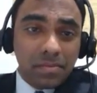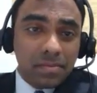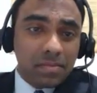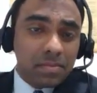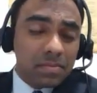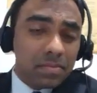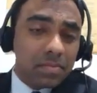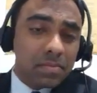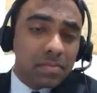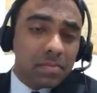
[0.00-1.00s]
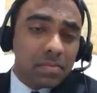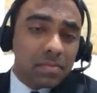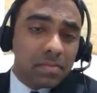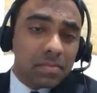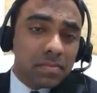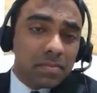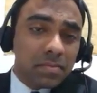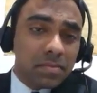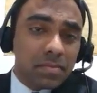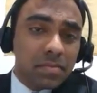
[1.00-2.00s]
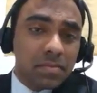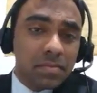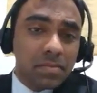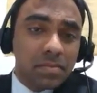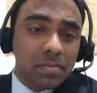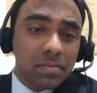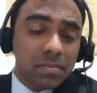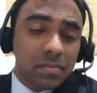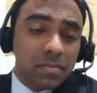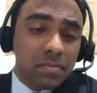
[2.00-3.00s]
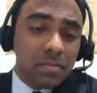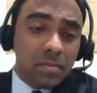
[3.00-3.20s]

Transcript: This person isn't speaking.